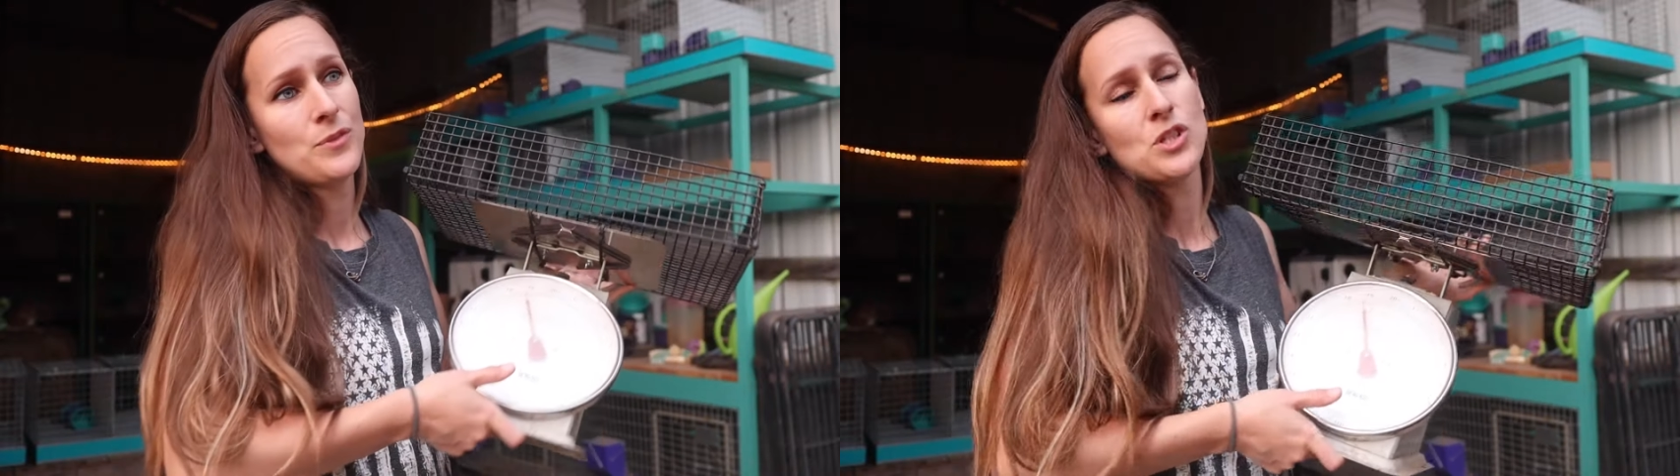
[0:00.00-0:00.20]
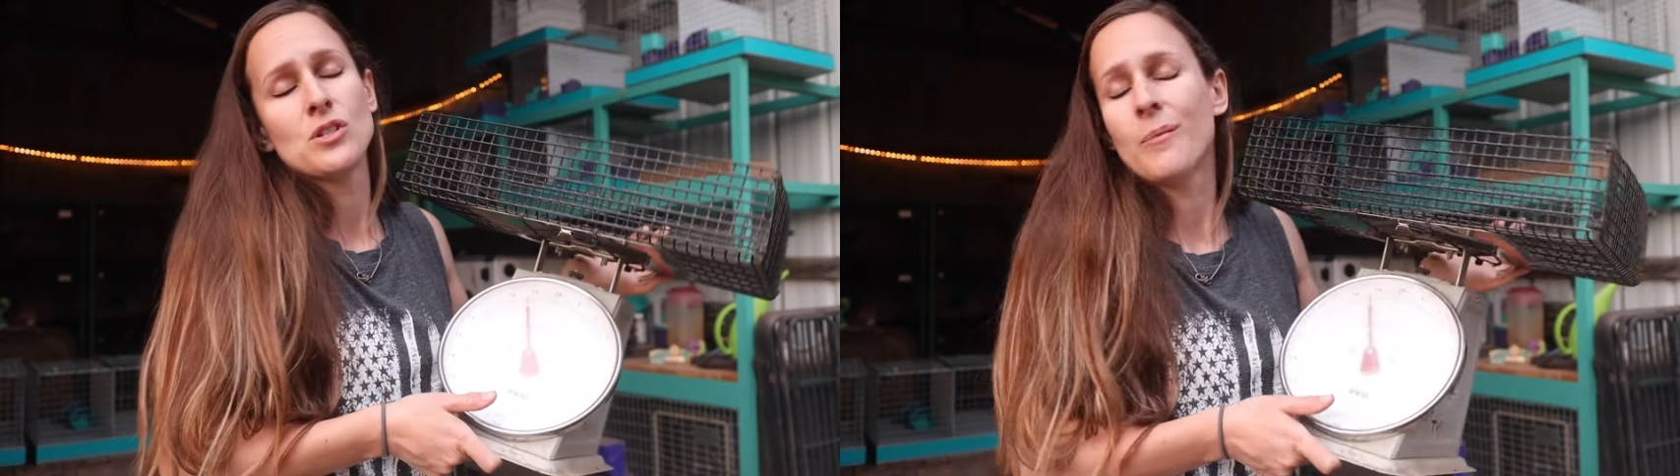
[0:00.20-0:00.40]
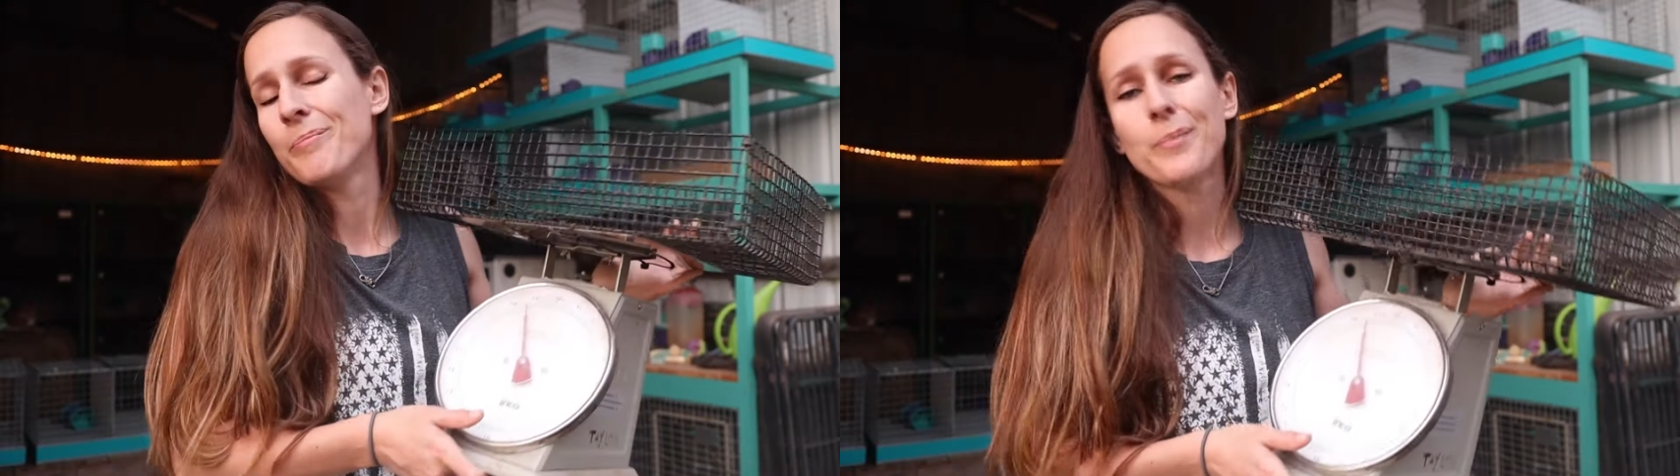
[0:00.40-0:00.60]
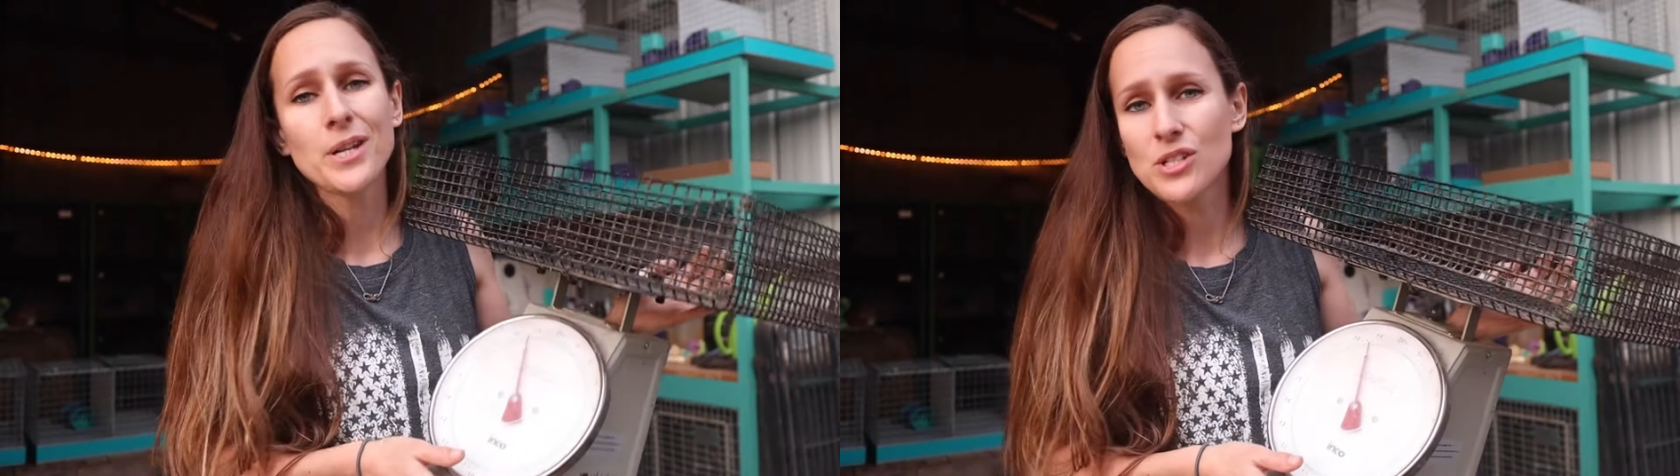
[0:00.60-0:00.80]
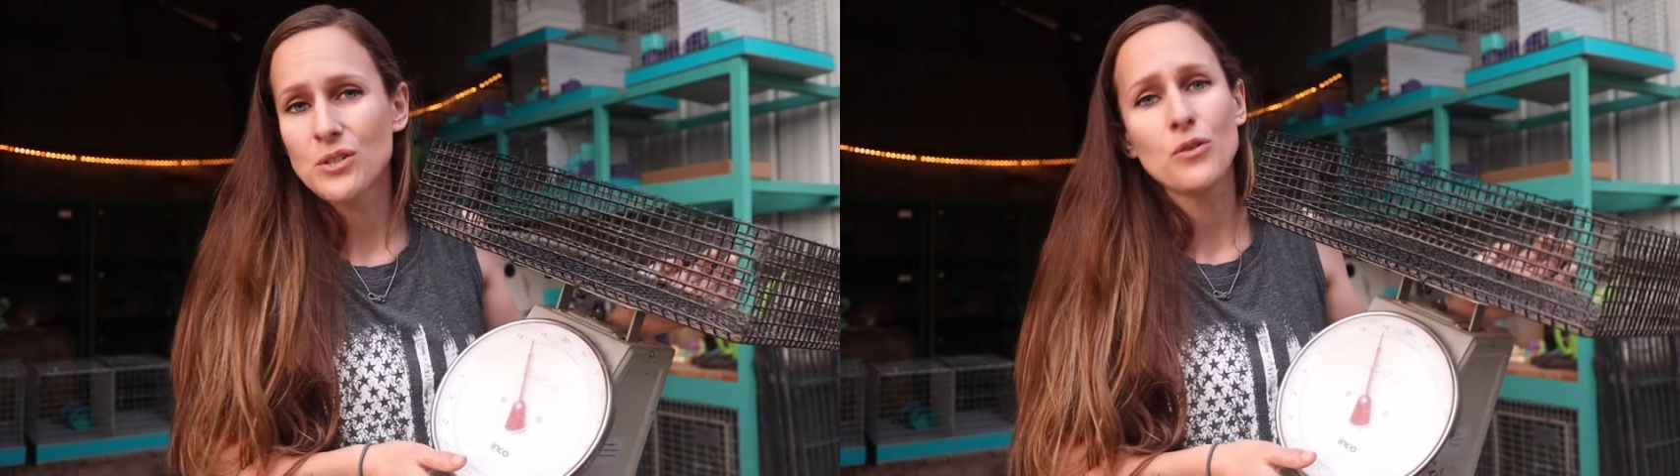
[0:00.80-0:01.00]
just a
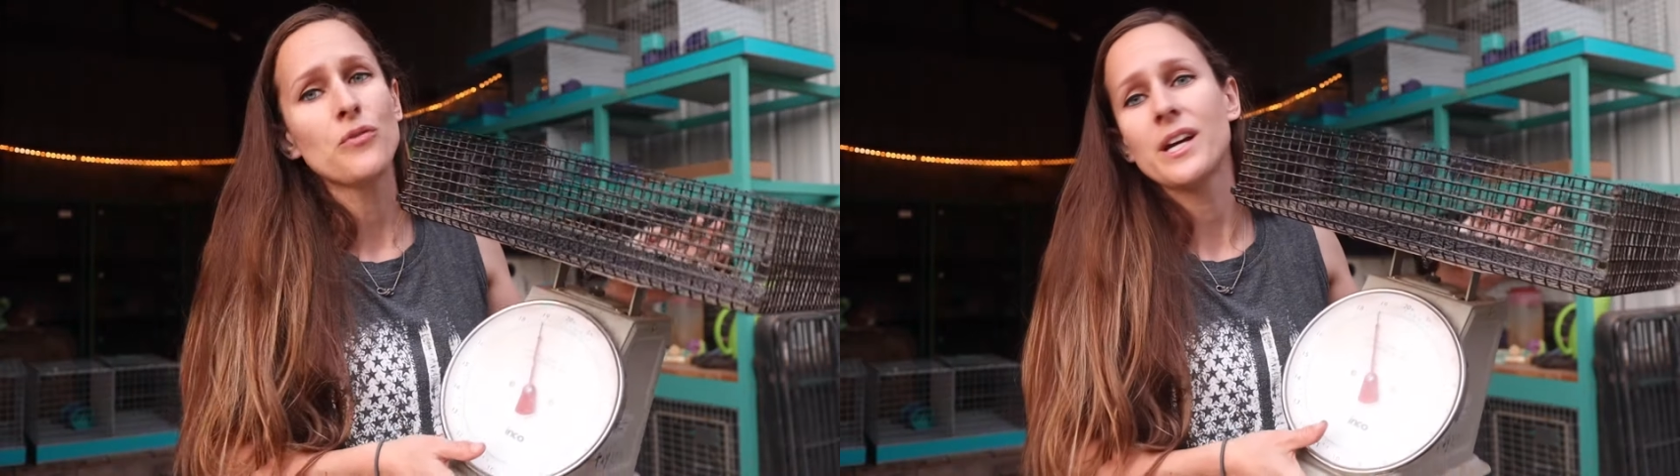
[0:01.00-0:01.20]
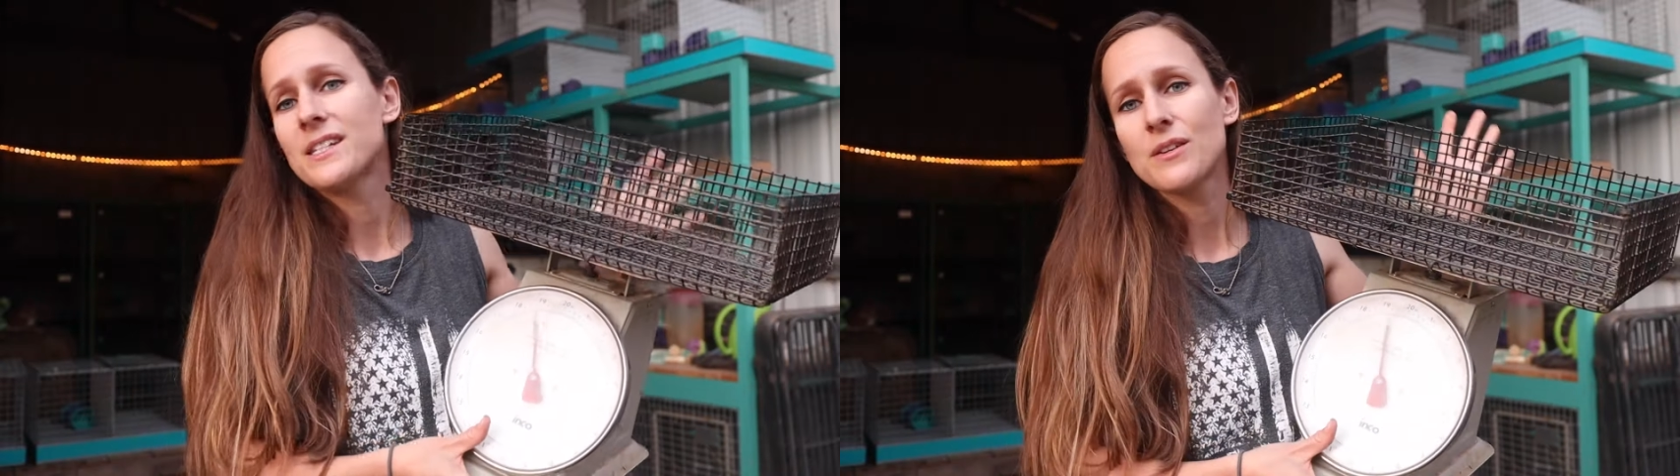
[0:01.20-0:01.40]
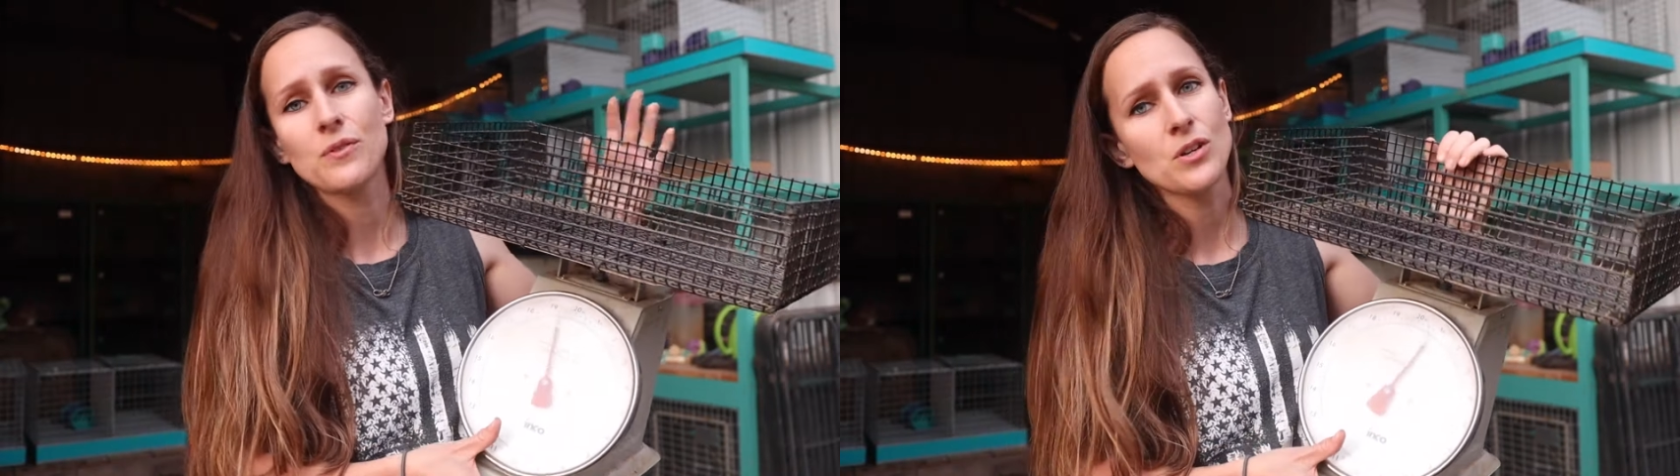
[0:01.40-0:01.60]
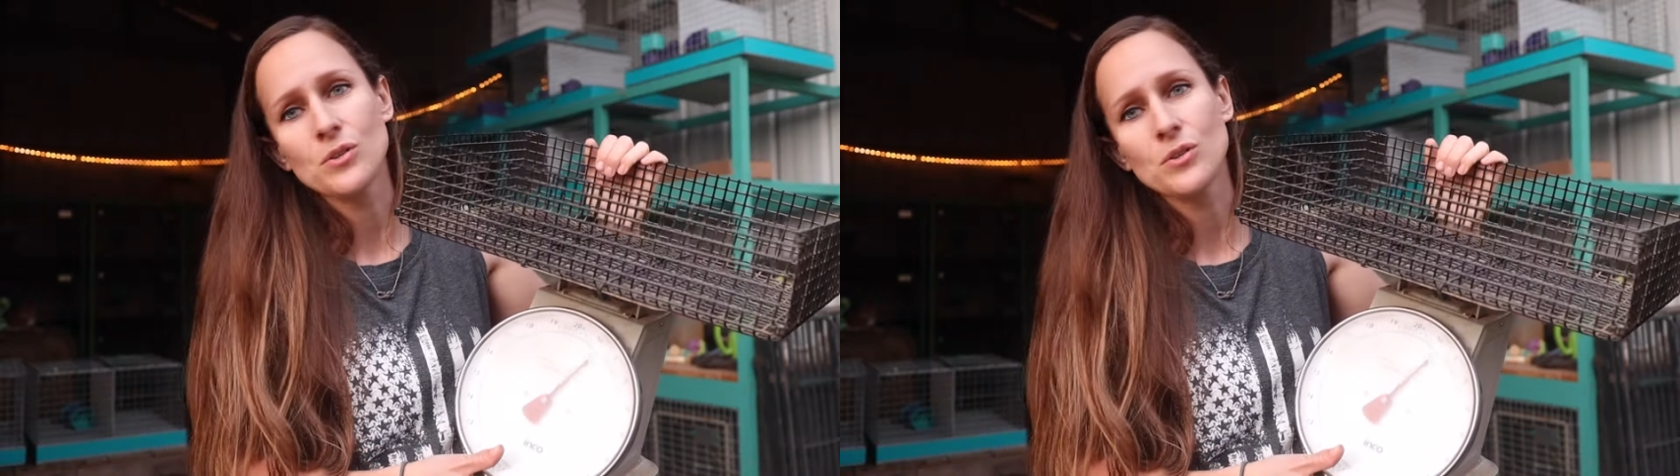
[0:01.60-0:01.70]
bunch, you'll find different